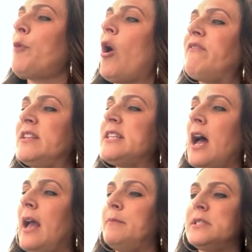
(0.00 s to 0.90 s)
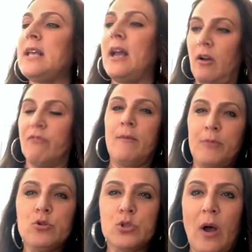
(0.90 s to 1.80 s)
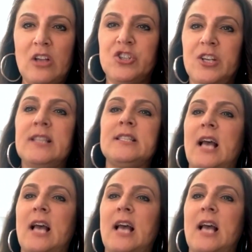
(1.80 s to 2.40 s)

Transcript: Oftentimes from those questions,